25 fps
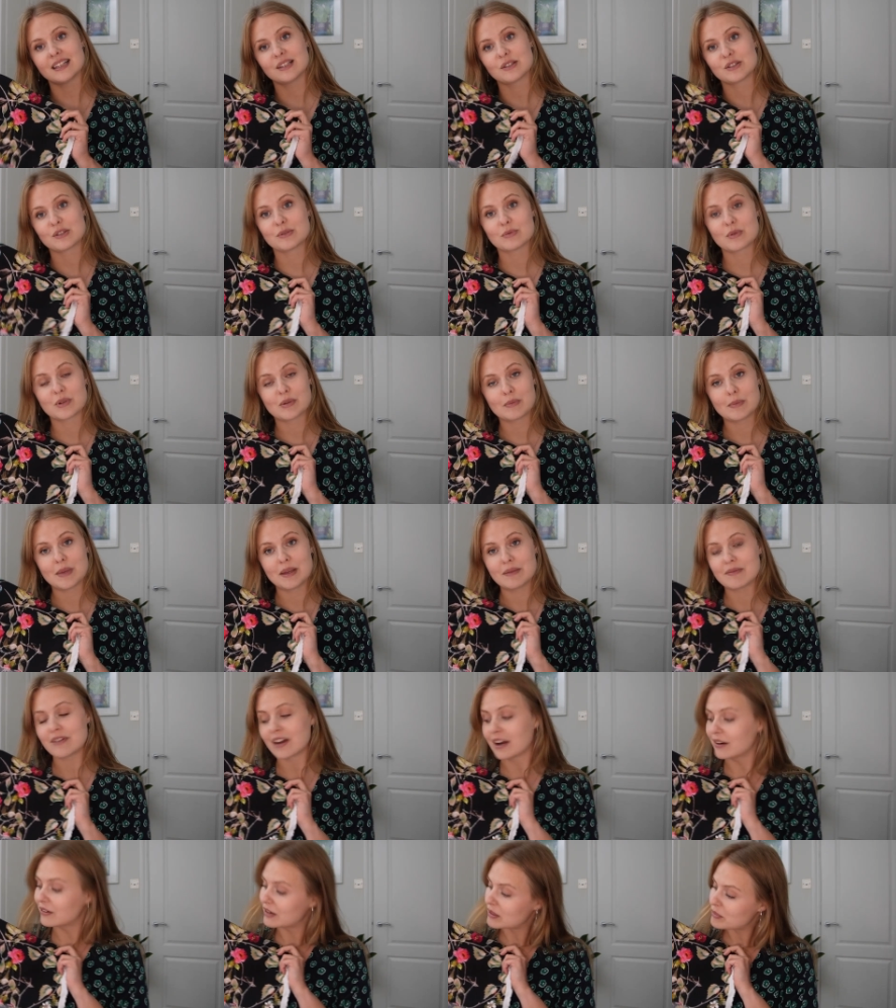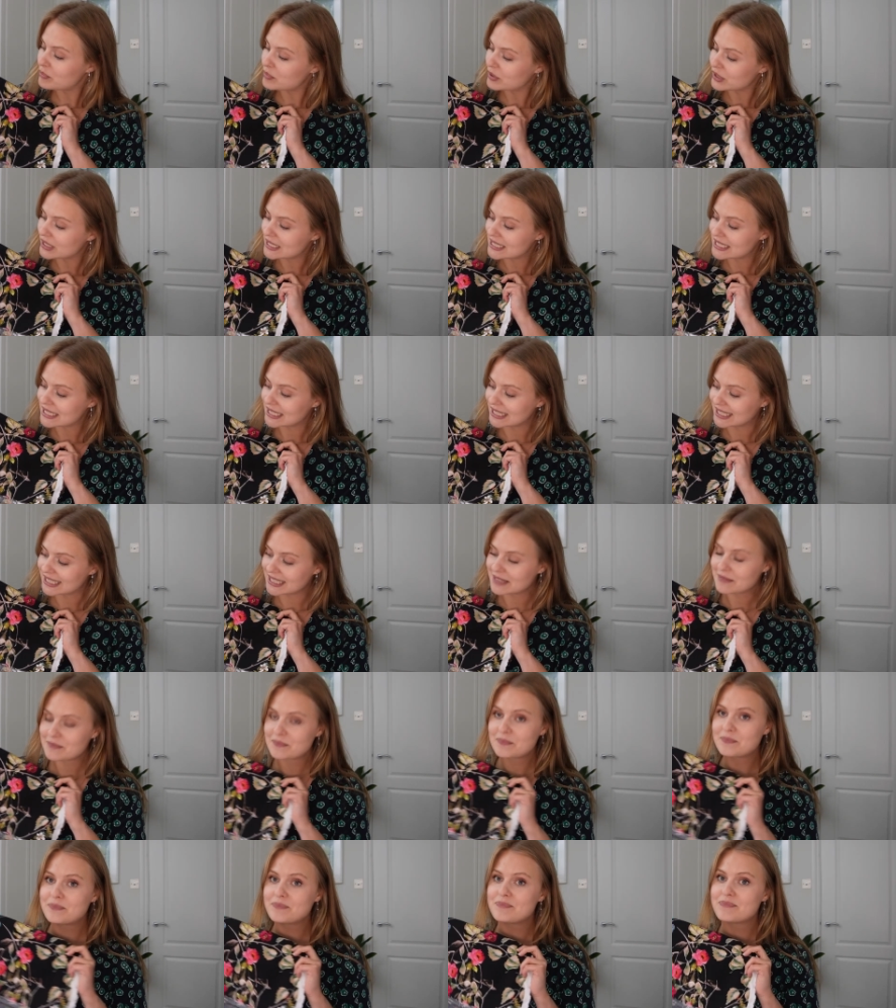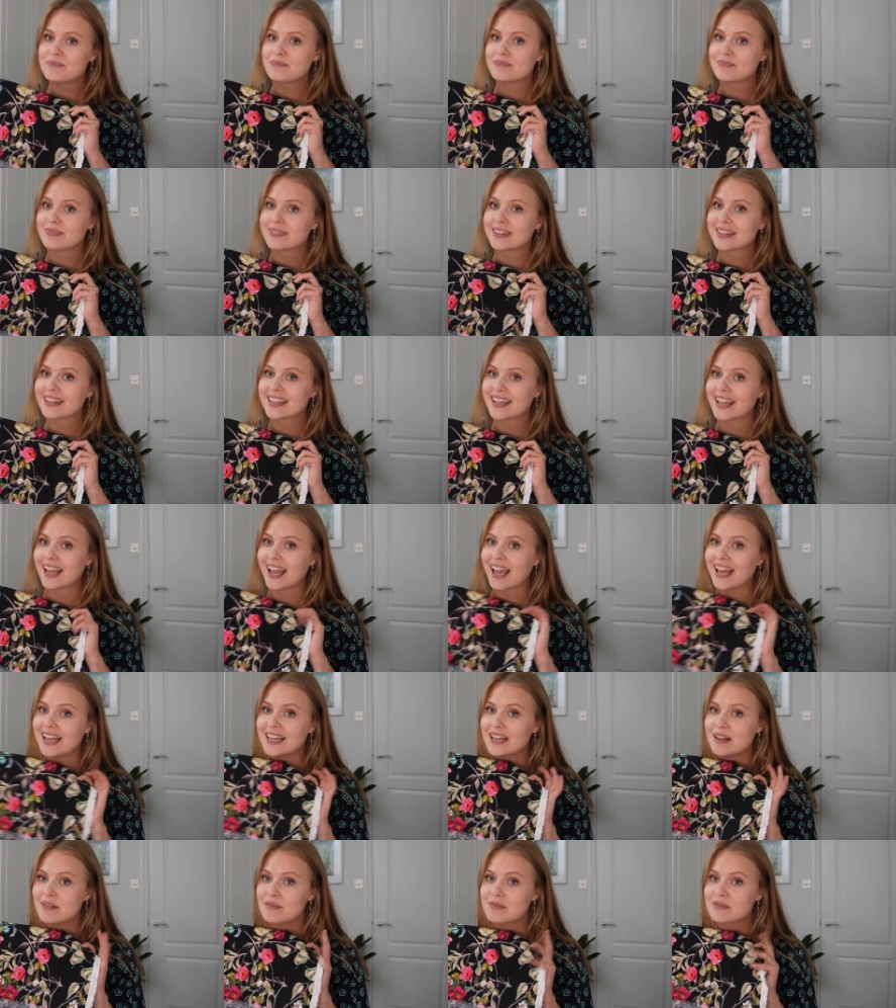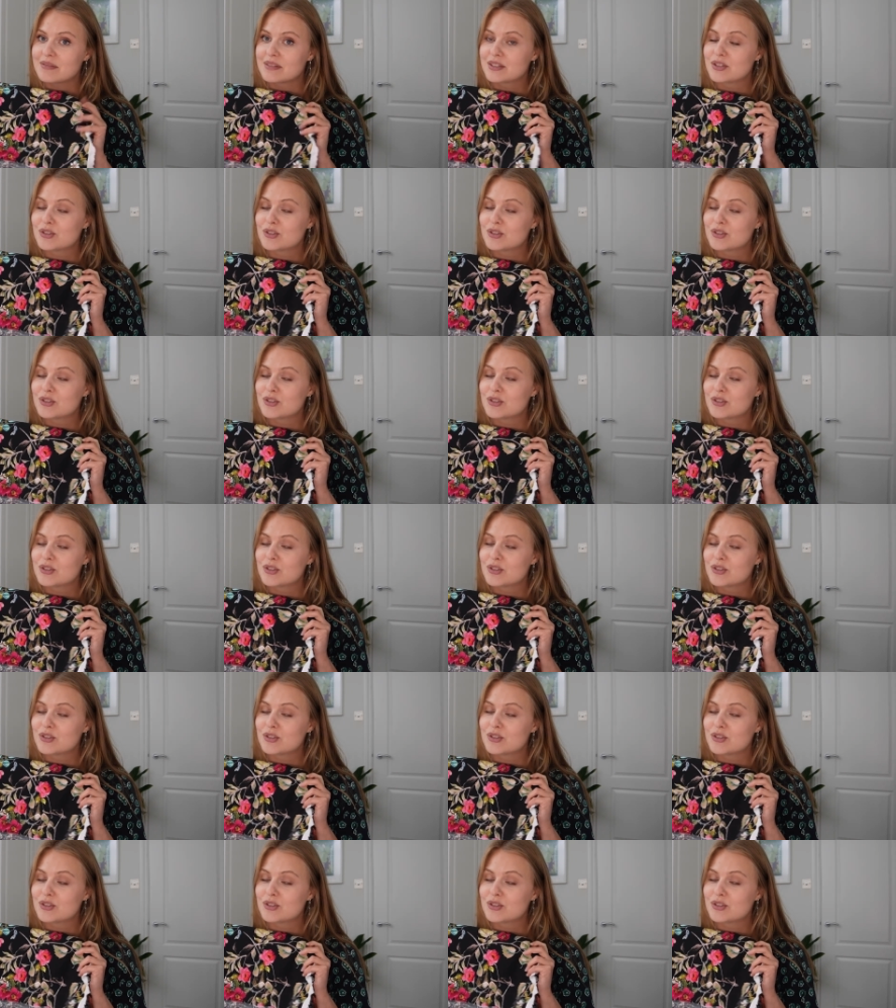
this will be very pretty in a